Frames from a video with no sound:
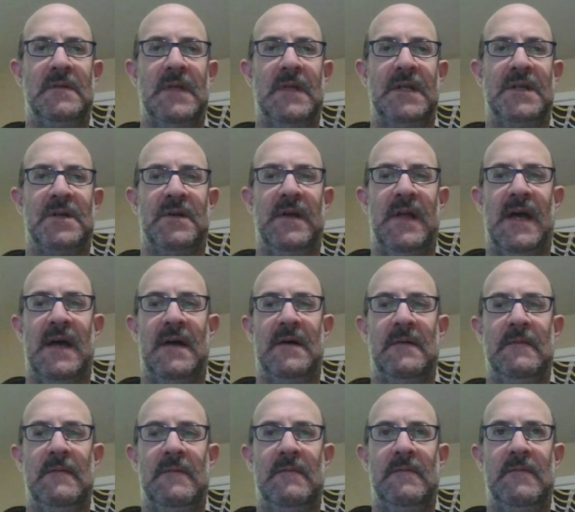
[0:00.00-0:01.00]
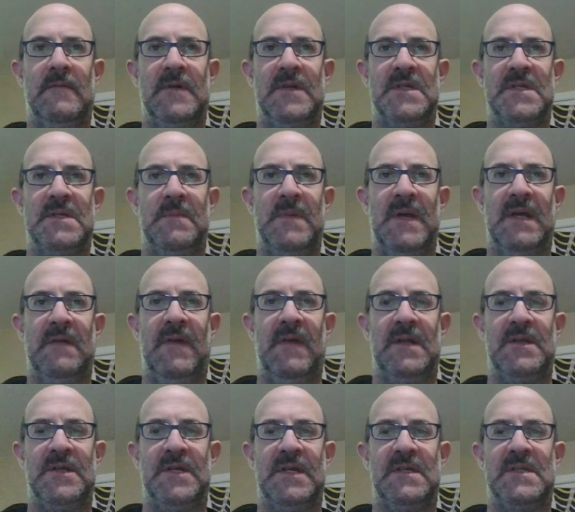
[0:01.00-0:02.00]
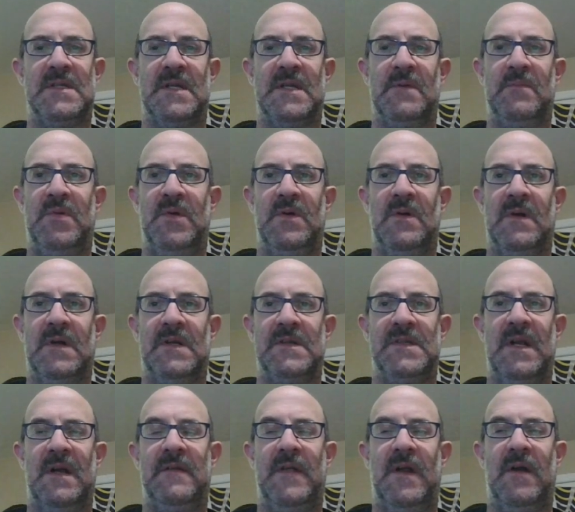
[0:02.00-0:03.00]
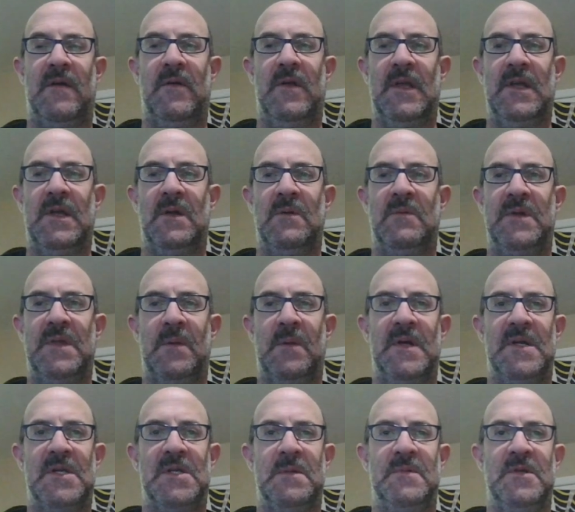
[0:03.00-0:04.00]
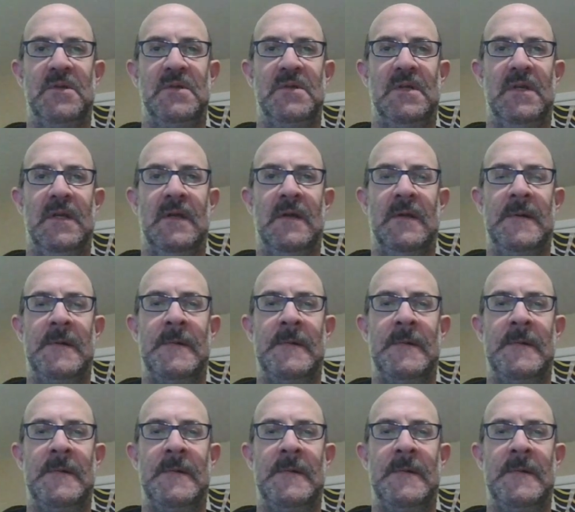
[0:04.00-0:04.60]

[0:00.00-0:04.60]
They turned out, which is a big advantage against the computer because they're really good with their bishops usually.